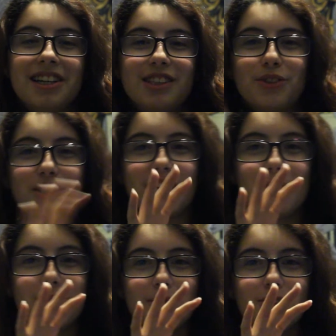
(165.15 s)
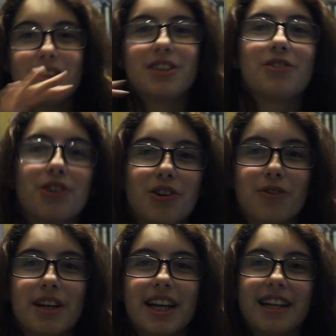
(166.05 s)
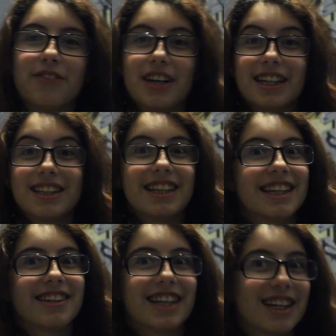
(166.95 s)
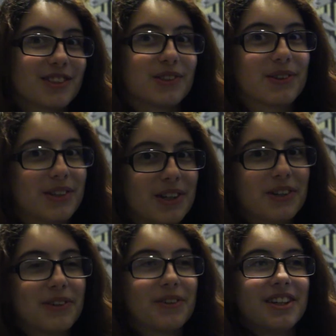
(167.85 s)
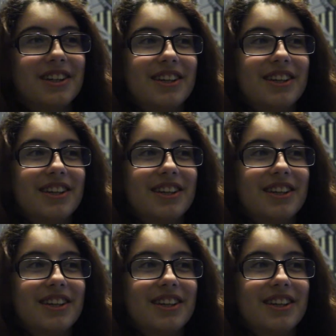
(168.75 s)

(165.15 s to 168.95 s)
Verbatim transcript: Switch to tablet mode and then it'll go away. And if I click yes or no,